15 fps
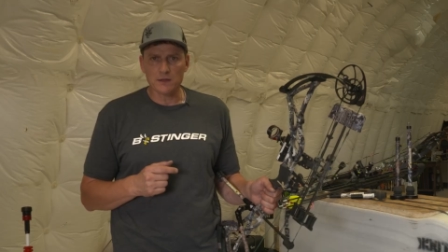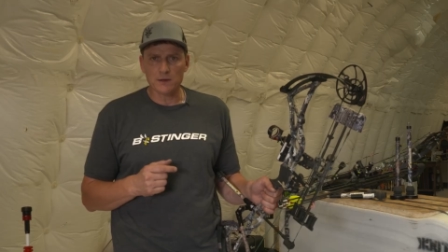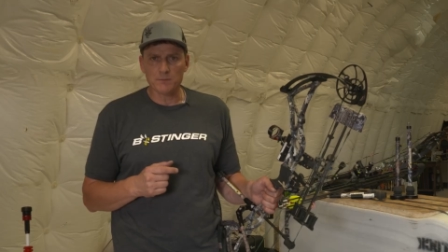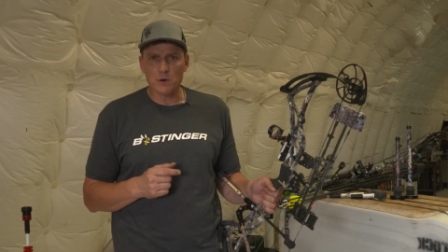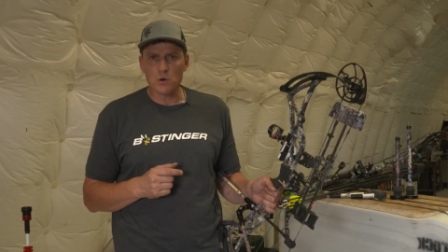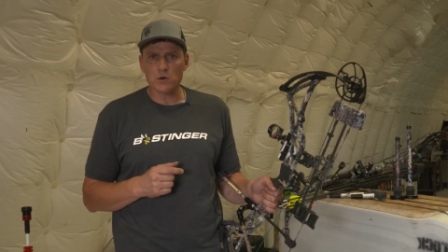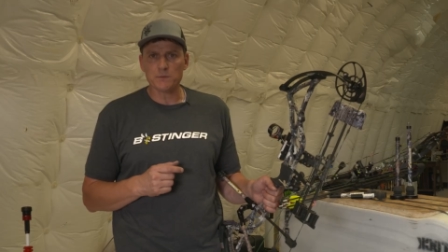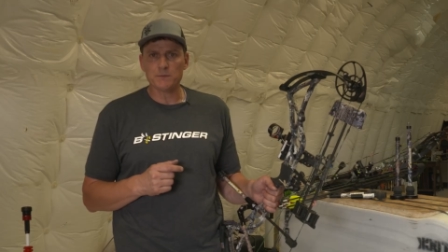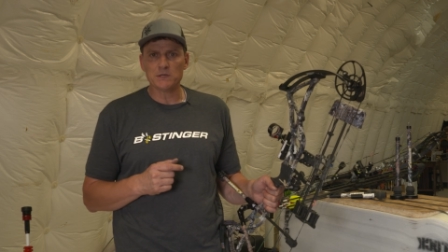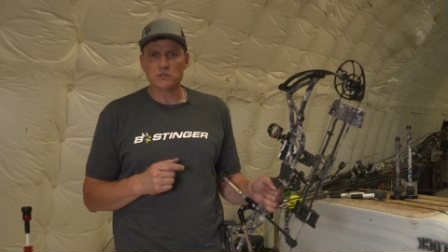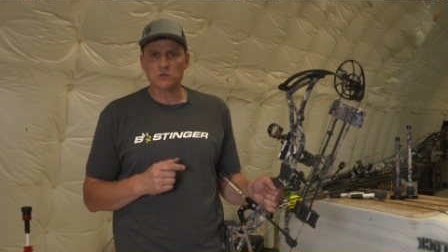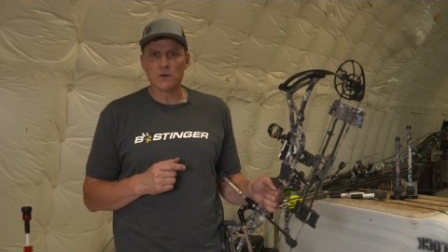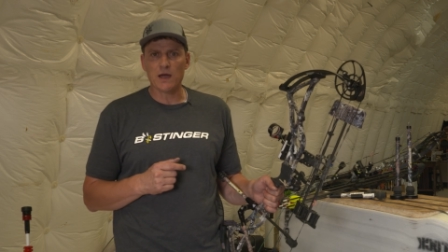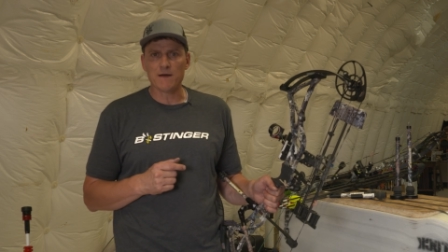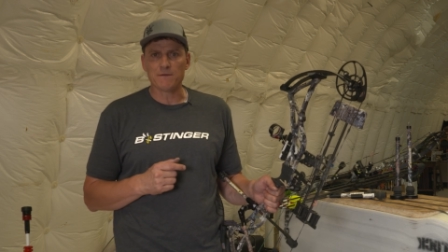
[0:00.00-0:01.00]
that a bow can be
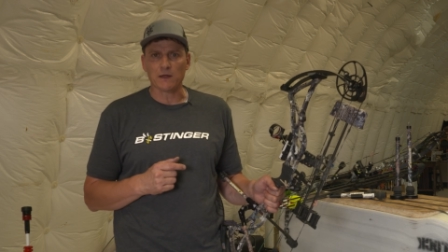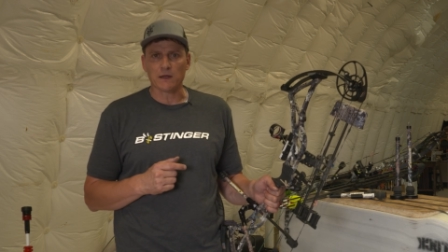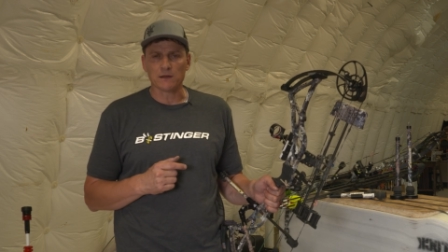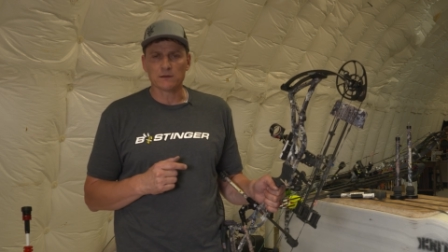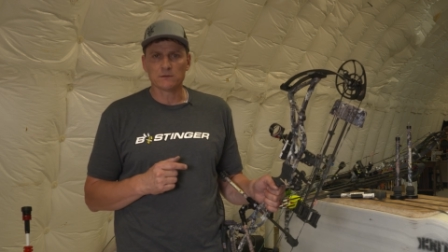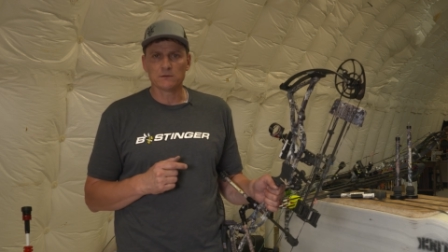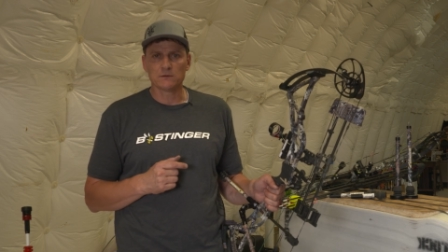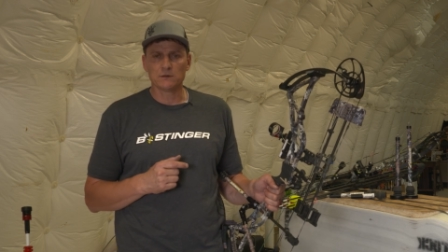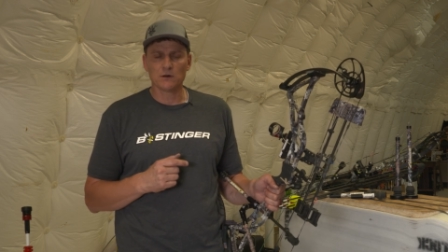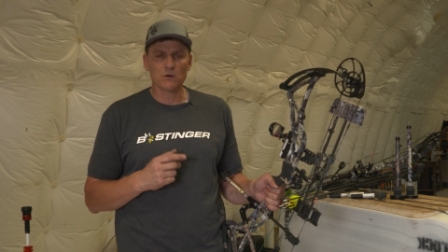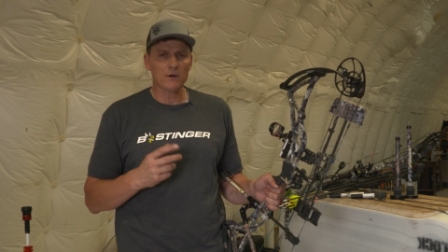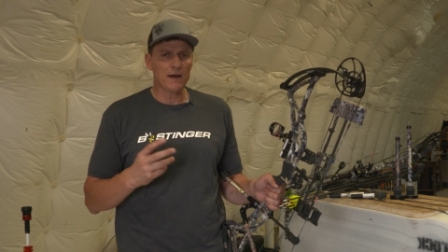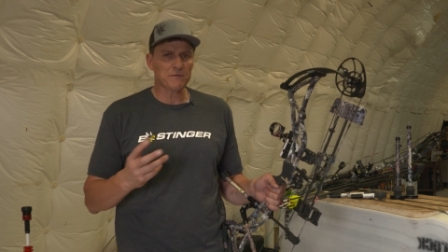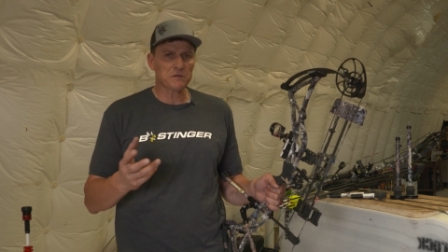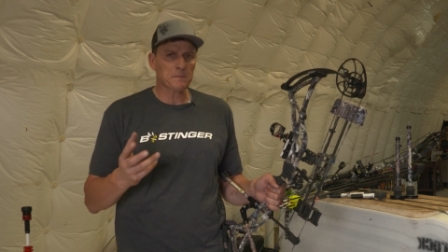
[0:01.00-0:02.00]
too heavy. You
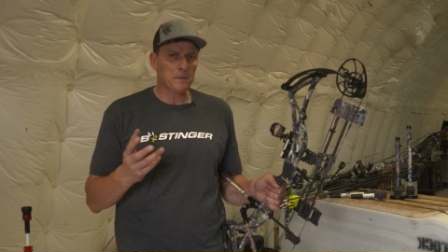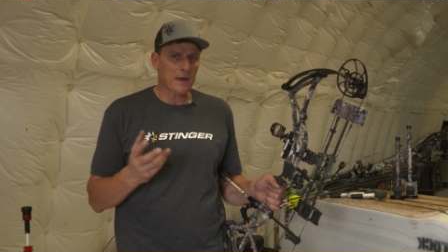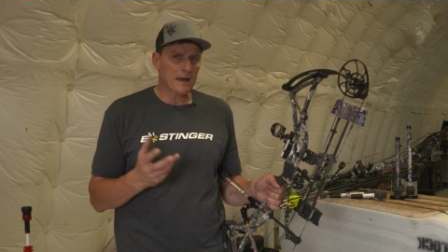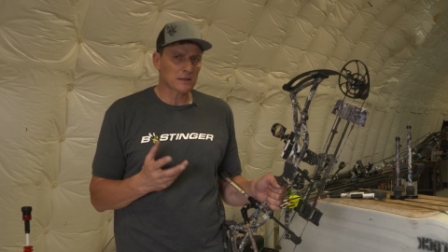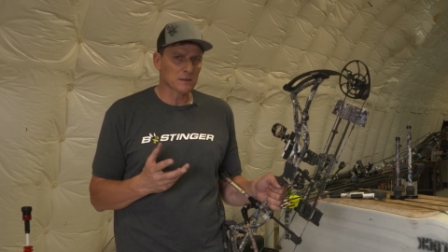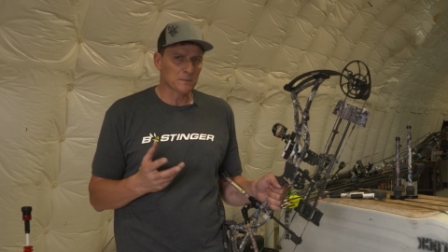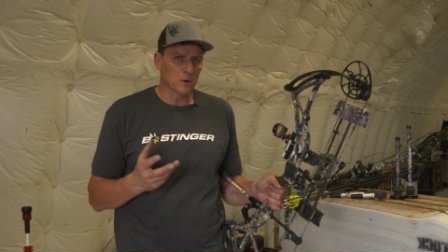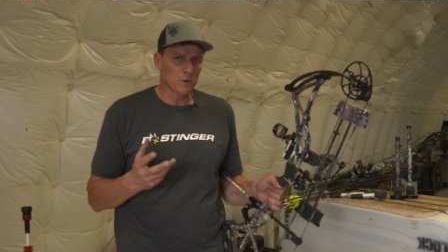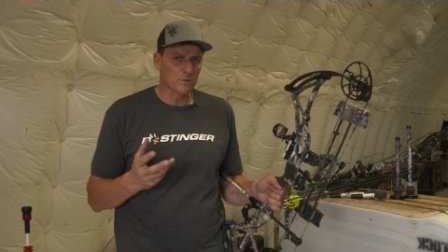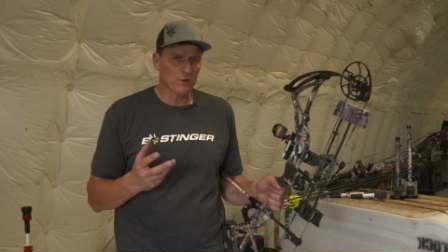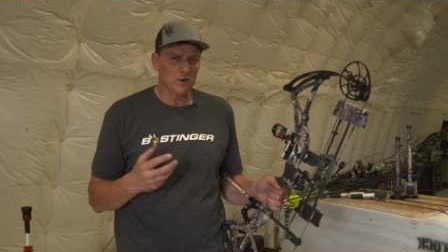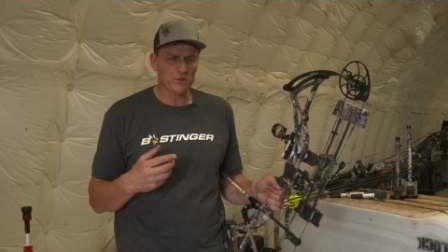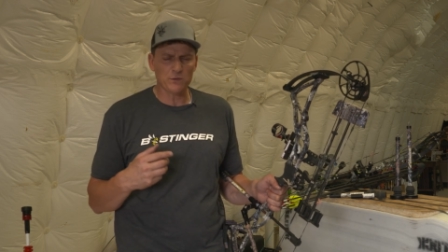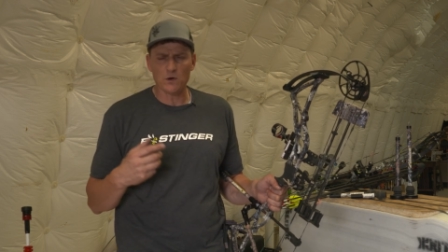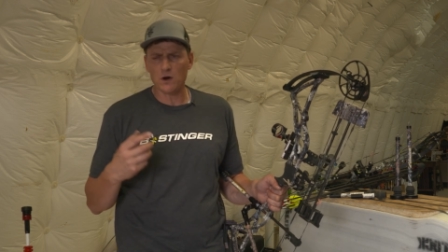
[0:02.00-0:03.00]
don't have to pack the bow
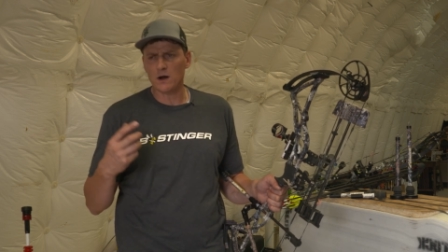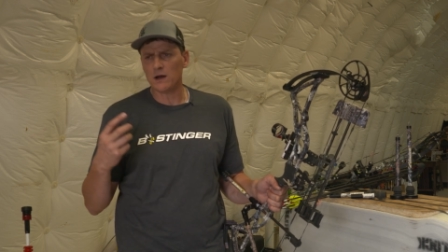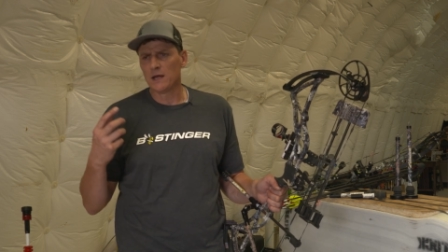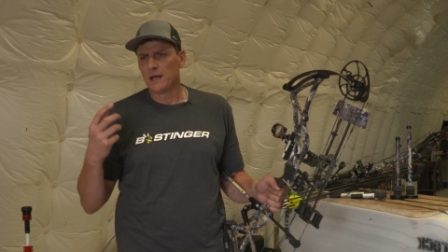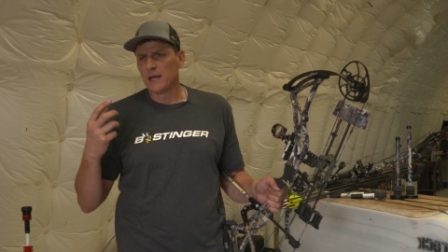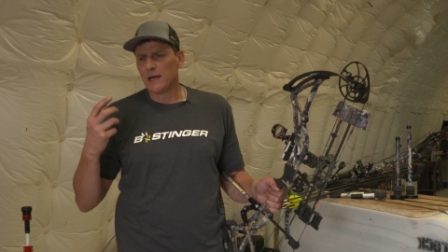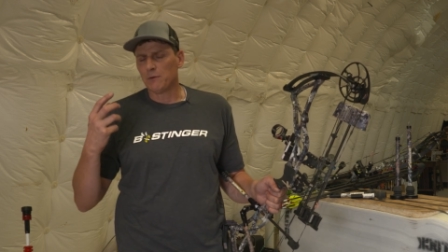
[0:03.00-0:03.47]
very far.